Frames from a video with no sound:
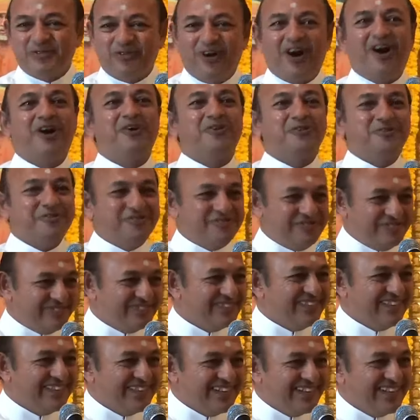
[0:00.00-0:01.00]
Wow,
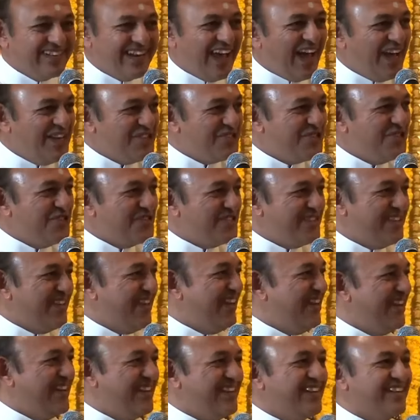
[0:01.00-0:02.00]
nice to
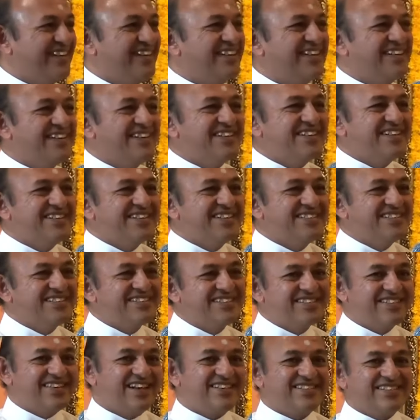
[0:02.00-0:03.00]
see
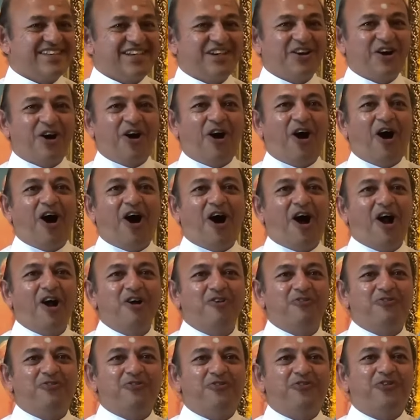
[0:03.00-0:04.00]
such a
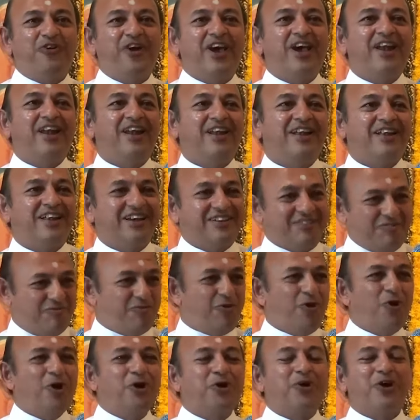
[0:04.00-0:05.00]
hall filled,
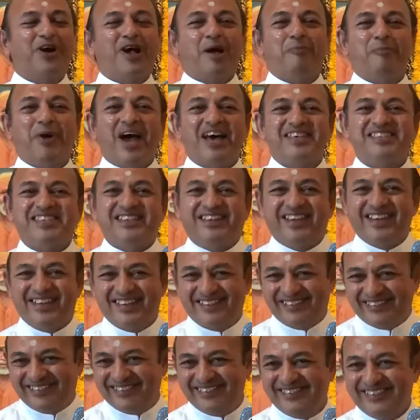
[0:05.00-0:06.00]
full to capacity.
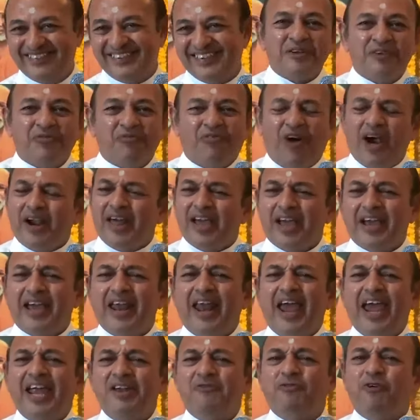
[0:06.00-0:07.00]
What a
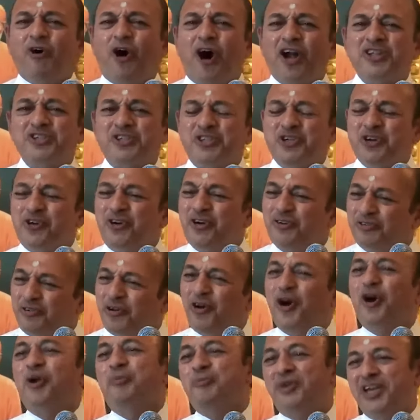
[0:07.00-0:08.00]
great fortune
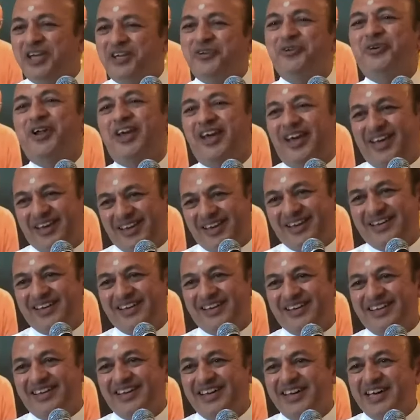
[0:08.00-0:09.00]
for me today
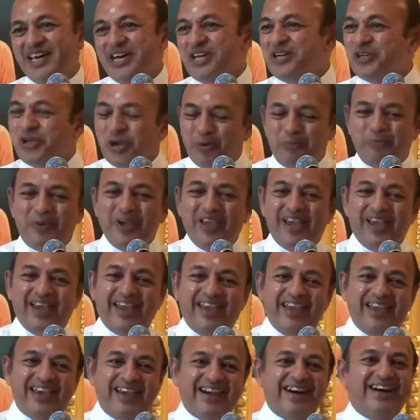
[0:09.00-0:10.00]
to be
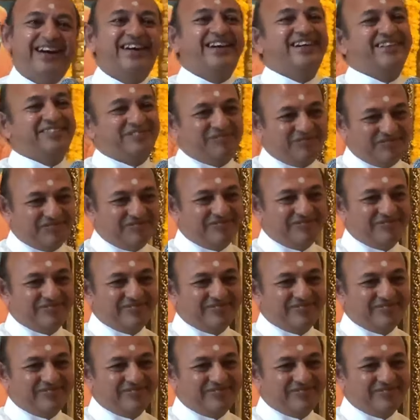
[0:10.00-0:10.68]
here.